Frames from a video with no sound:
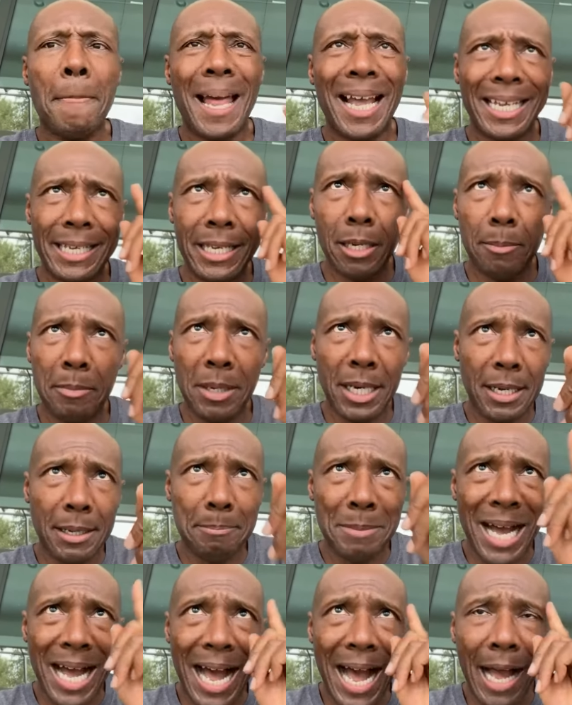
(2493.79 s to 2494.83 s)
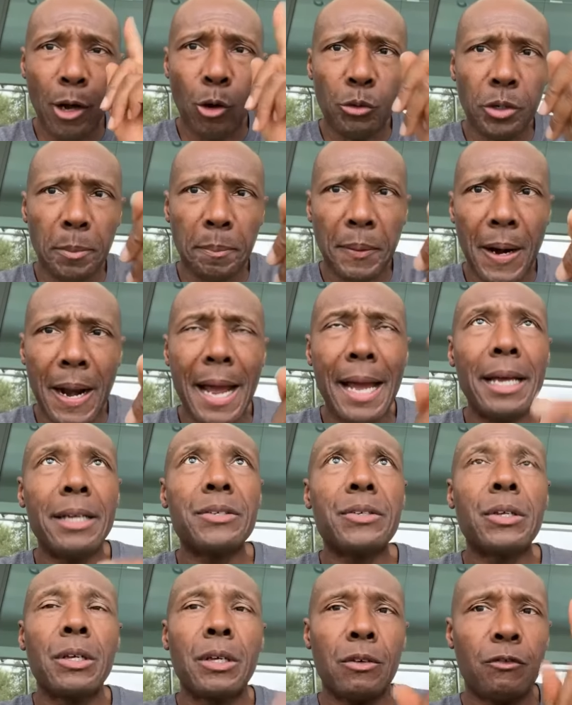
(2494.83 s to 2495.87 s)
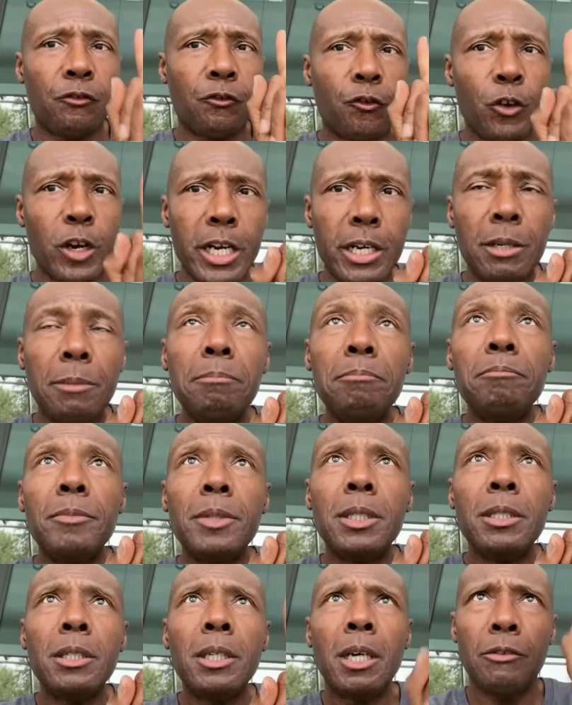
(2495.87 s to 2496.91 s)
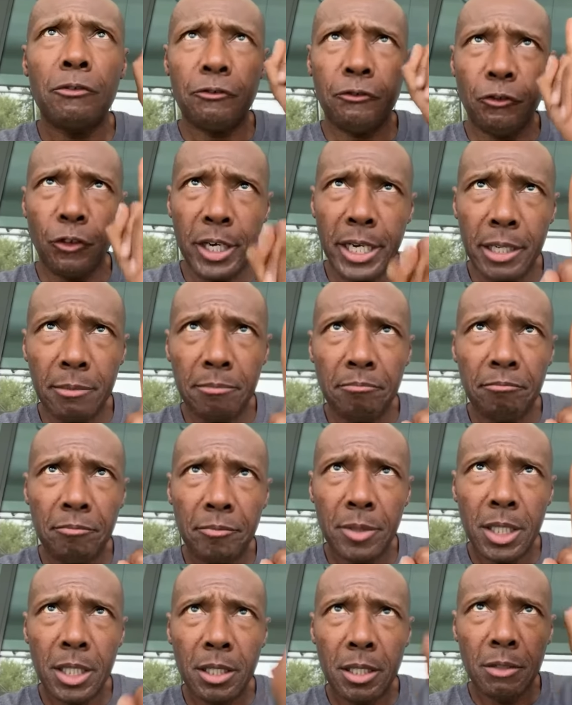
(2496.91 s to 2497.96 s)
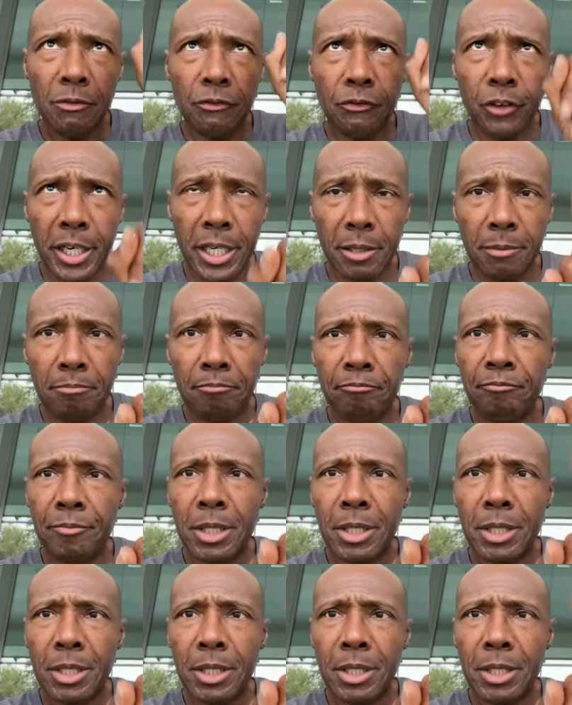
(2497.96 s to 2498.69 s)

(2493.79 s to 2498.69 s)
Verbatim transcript: I kept my, my eye on the prize. Freedom, freedom, freedom.